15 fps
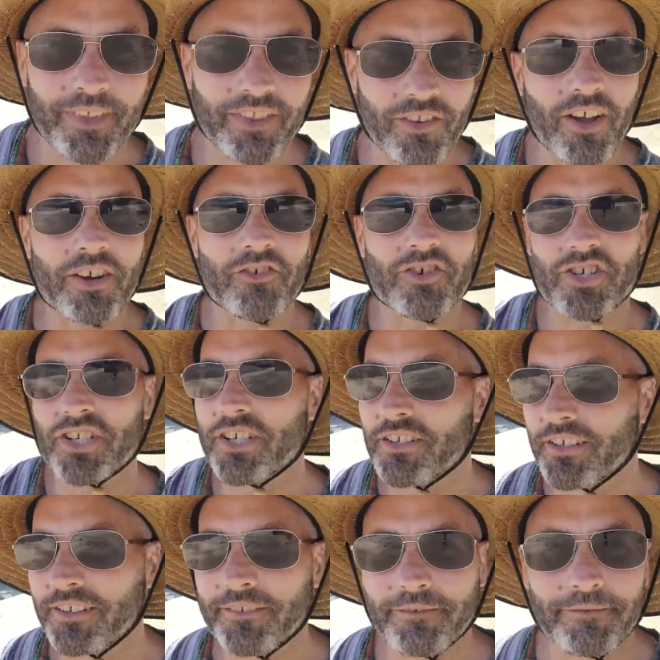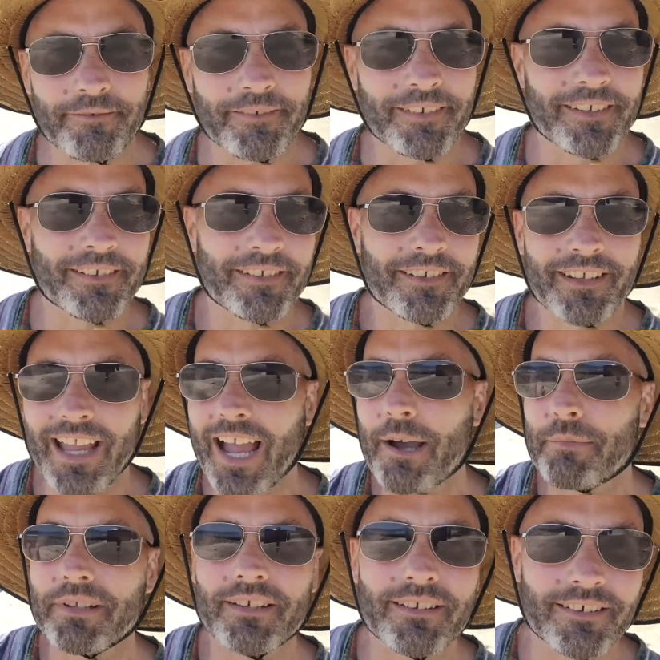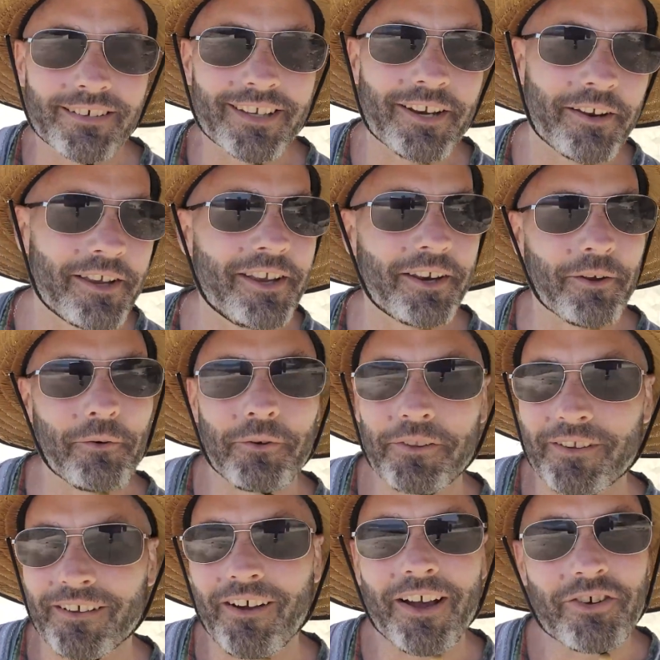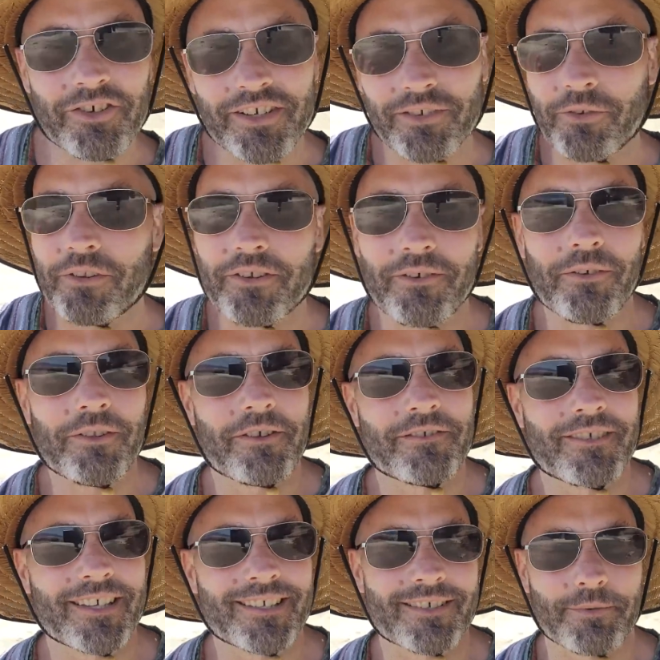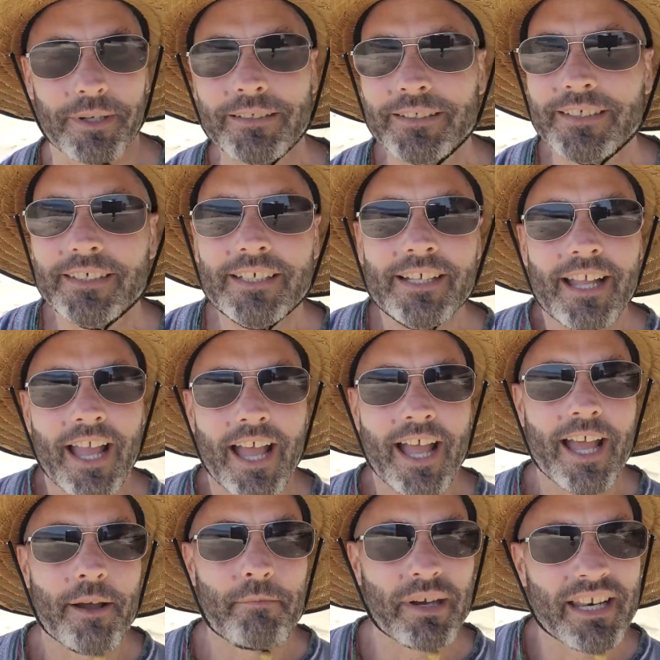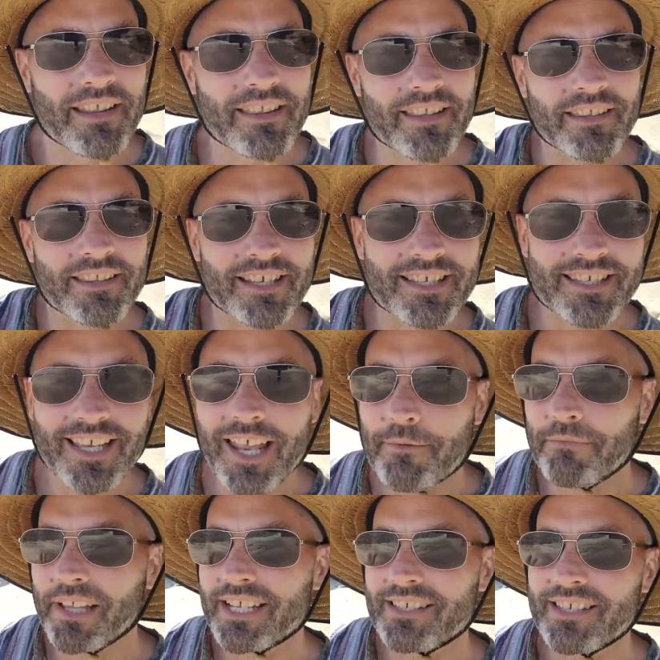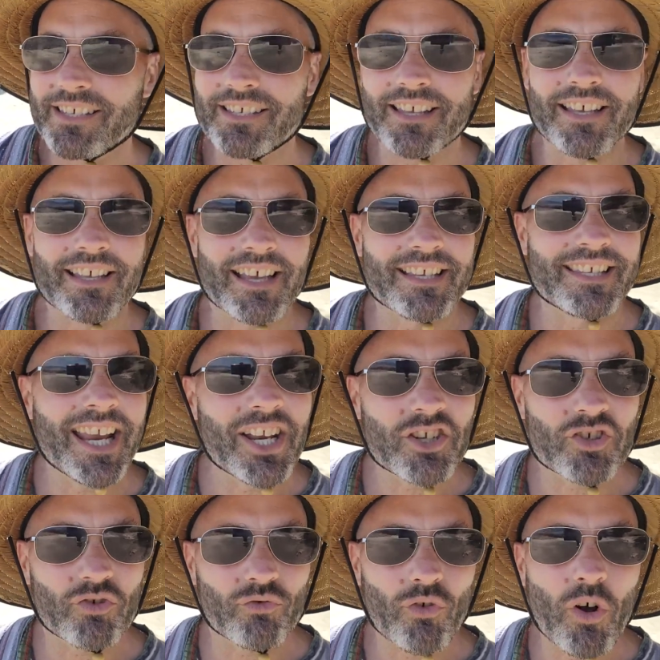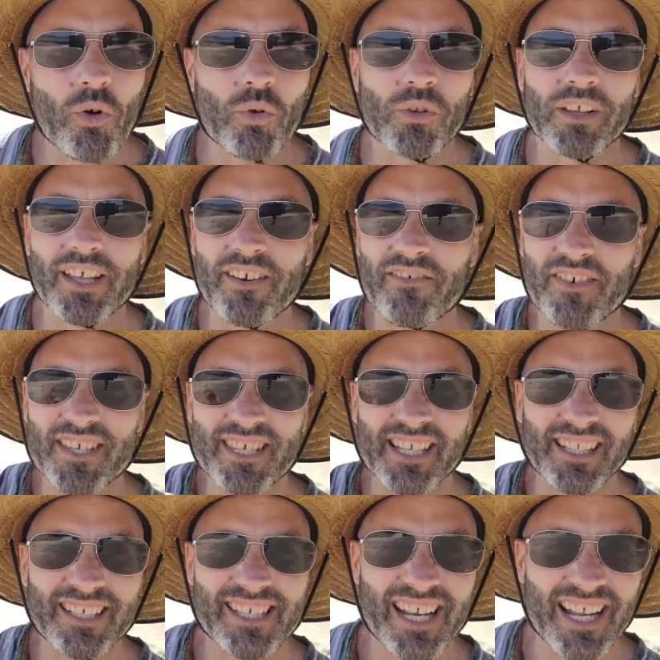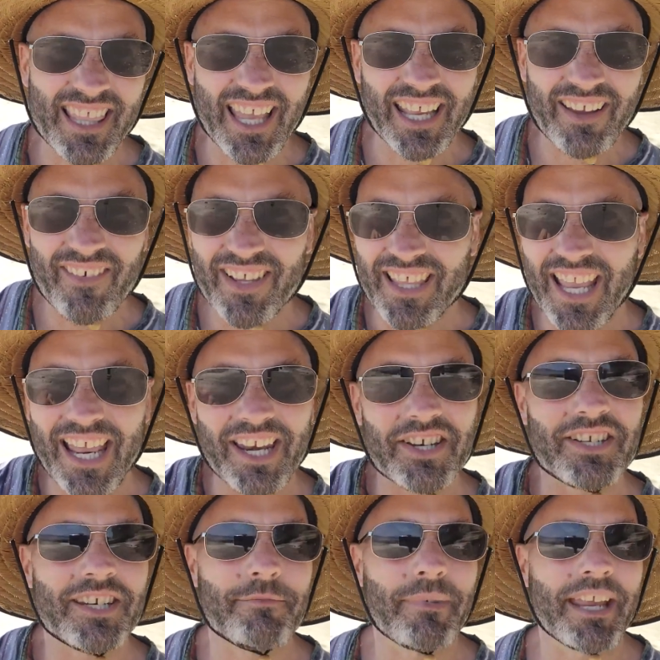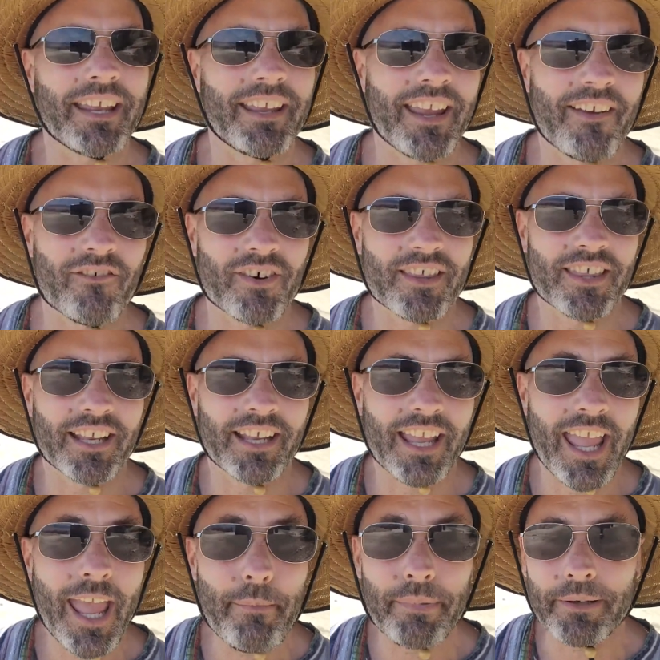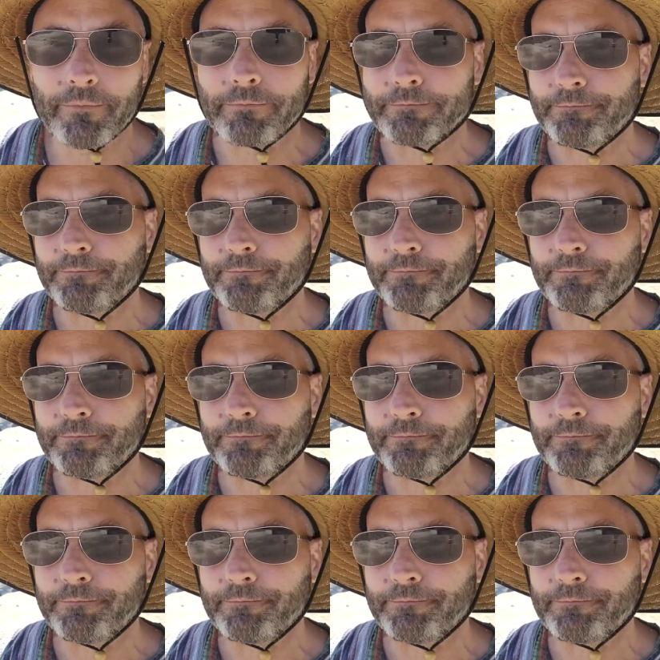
nitrogen and carbon and, you know, all the hydrogen, all those things as well. But the sun plays this essential role in facilitating that, giving the energy to make everything happen.